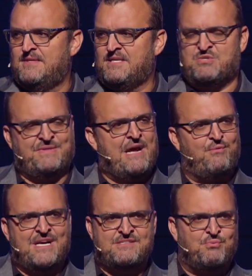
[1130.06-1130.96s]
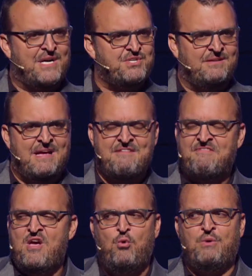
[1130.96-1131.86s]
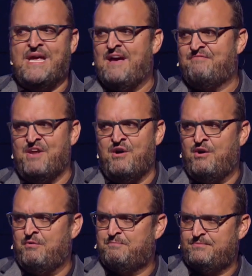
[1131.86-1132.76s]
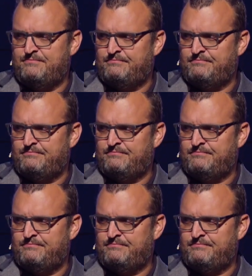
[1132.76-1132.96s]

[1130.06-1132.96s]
Because without resurrection life, we have no hope.